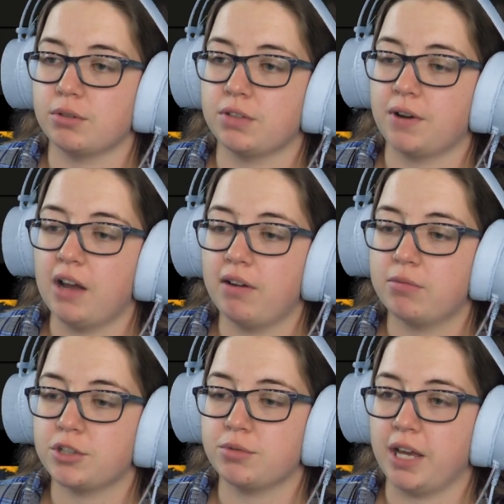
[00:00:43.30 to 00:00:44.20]
with the 5
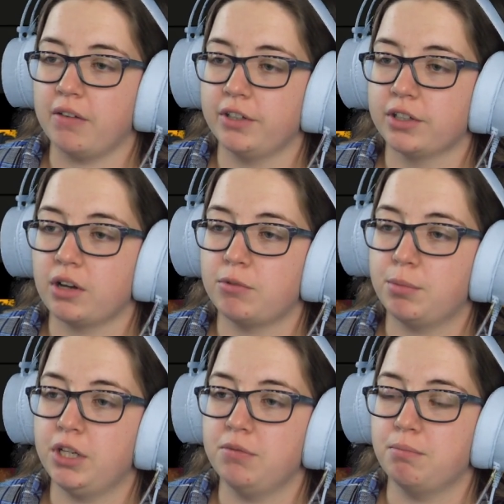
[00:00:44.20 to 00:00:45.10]
options we have here, I'm gonna
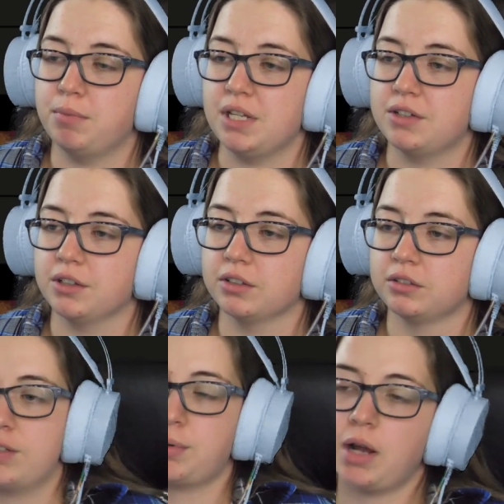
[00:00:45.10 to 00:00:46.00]
put it in B tier.
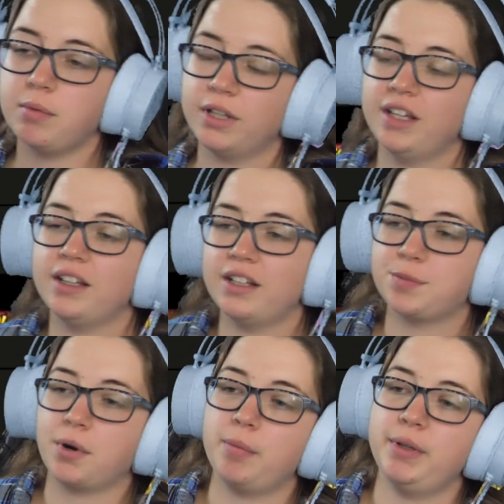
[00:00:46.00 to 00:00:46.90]
It's probably
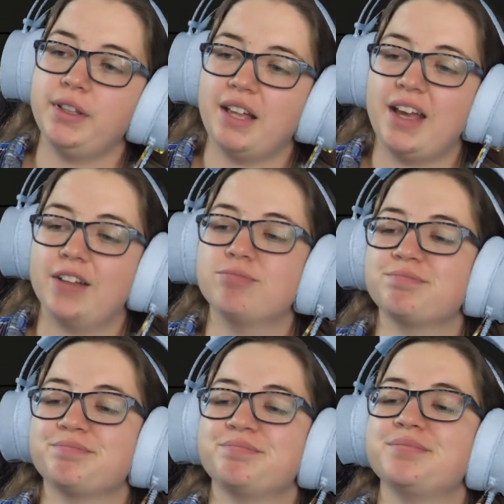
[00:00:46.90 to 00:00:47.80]
like,
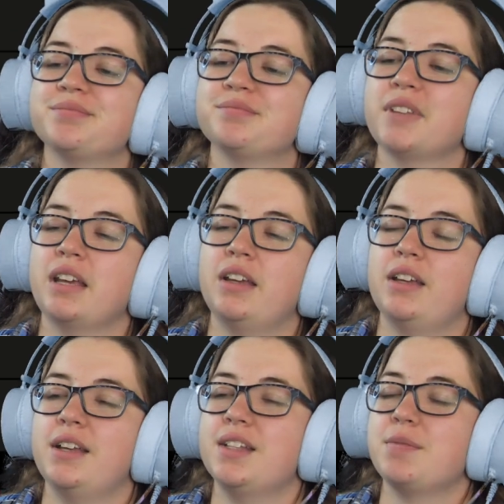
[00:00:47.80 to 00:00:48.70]

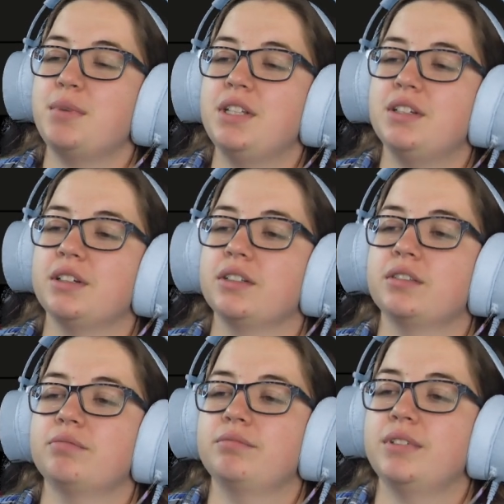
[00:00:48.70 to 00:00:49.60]
is it B tier?
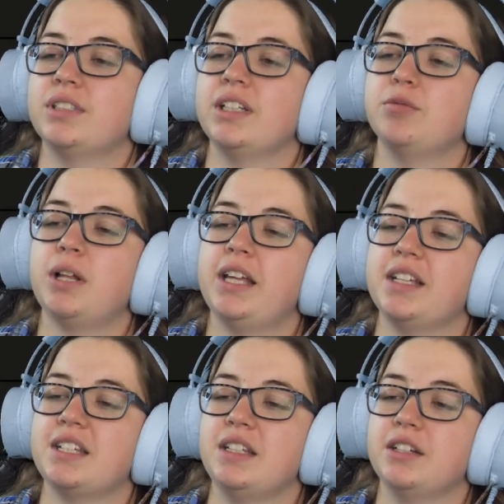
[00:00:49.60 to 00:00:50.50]
It's probably like
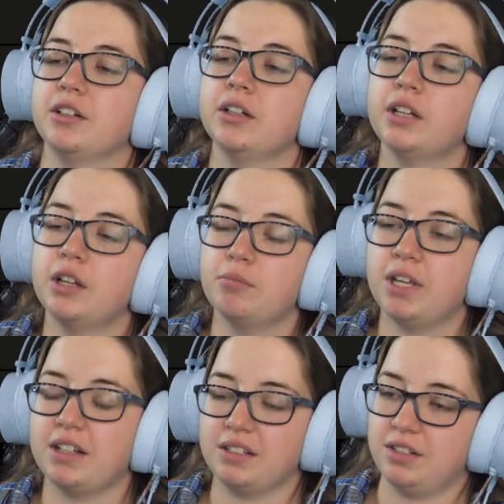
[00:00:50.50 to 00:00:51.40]
C tier.
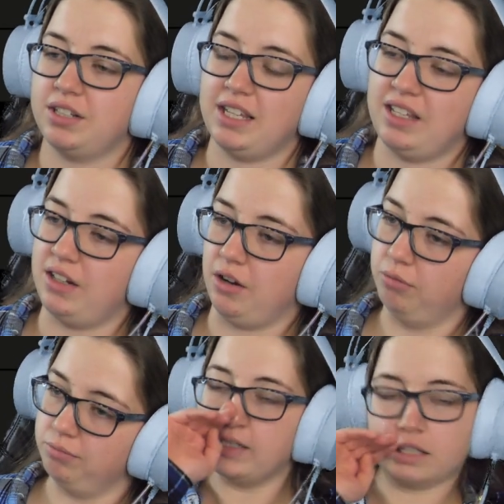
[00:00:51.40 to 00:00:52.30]
Because it's like, you know,
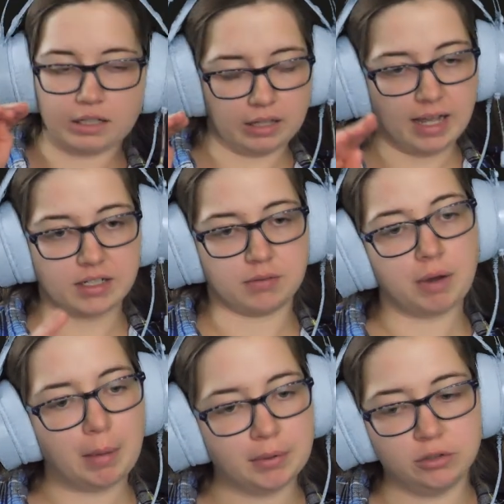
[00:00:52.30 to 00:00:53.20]
it's the classic
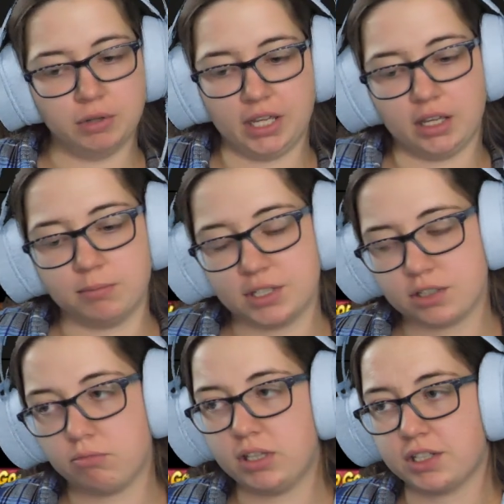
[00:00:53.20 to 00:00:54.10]
Papa Louie game. It's
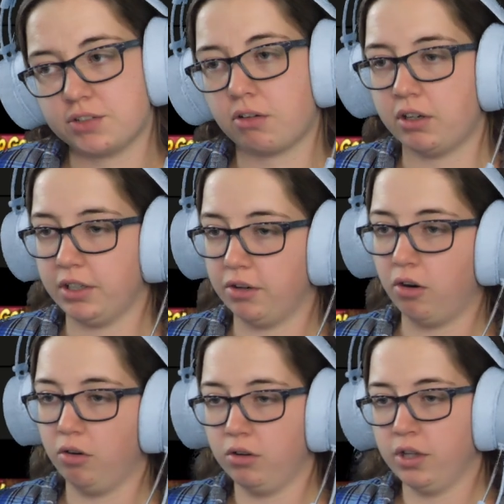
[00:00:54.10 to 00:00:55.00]
the one that started it
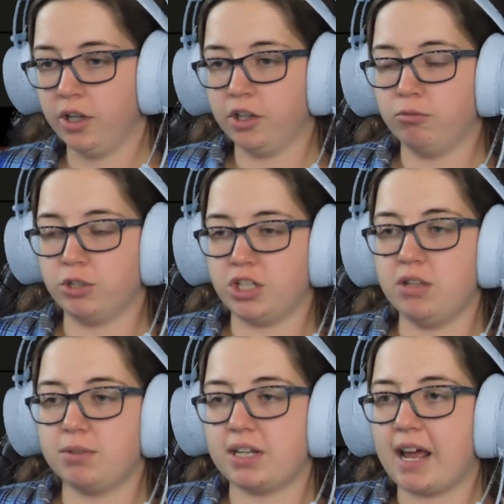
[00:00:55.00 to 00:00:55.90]
all, which
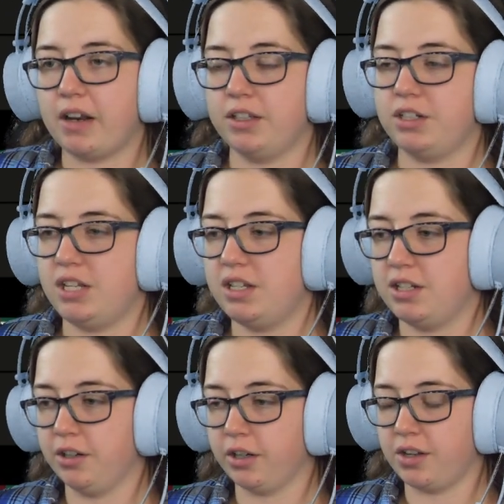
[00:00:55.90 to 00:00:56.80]
keeps it out of the D
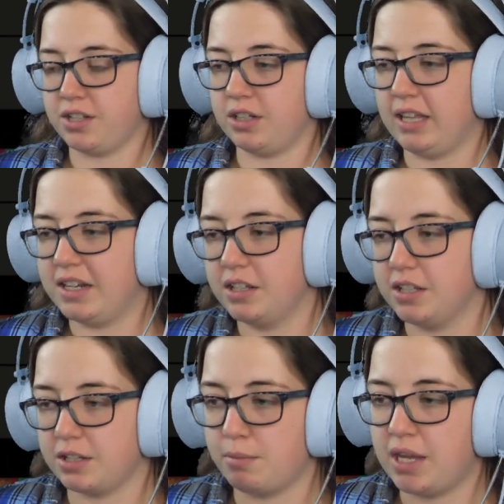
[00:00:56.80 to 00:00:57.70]
tier because it led to
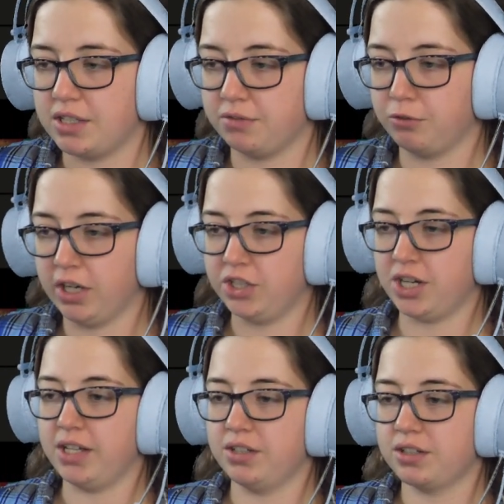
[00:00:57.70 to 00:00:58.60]
this amazing
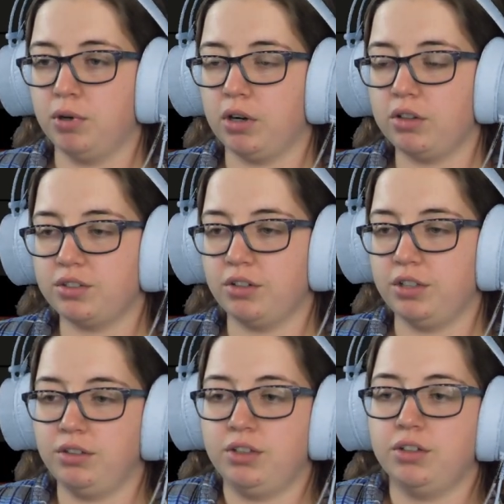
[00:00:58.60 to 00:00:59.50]
franchise. But also,
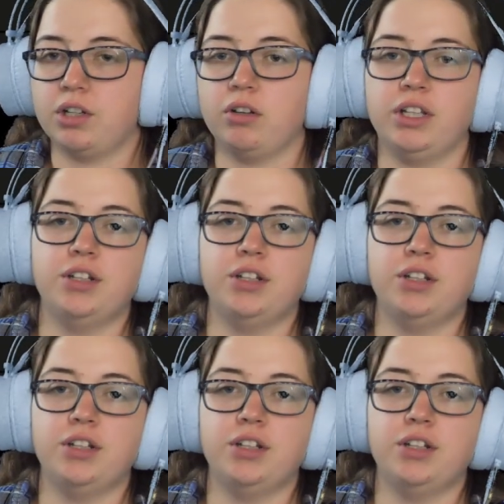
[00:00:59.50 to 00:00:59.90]
you can only